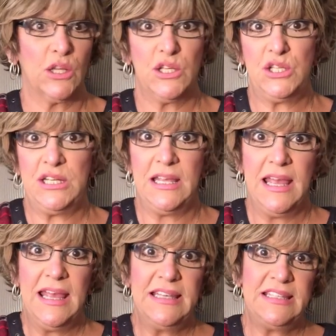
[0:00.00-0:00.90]
and she
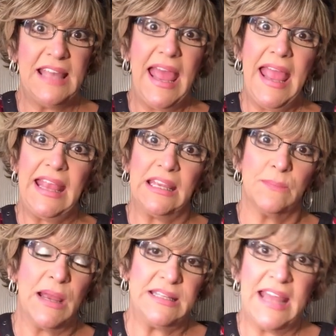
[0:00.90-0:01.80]
sang, and
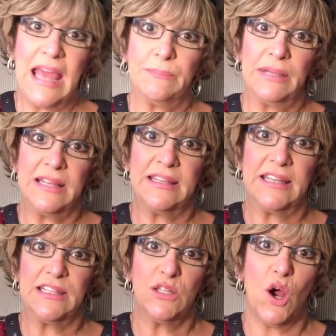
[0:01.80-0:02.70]
my dad played the
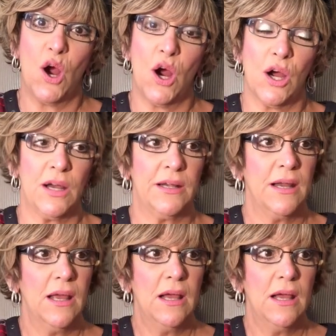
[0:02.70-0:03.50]
guitar, and